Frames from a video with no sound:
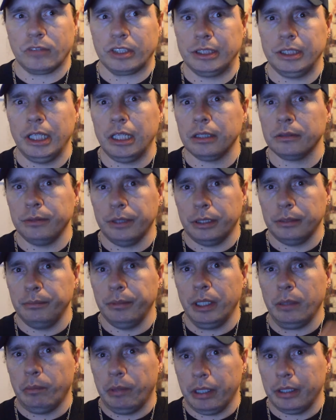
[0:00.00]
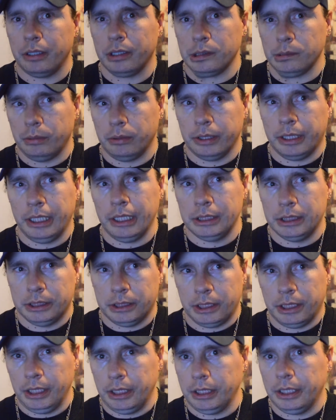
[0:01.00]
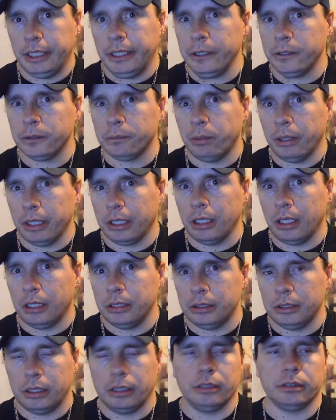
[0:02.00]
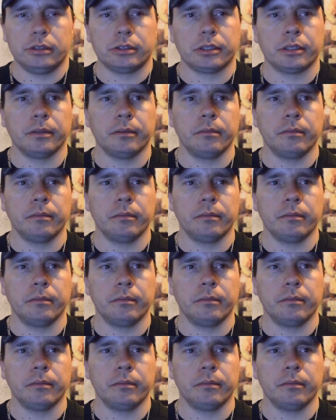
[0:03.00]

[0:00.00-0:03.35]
not around me, but I heard about kids getting killed by lawn darts.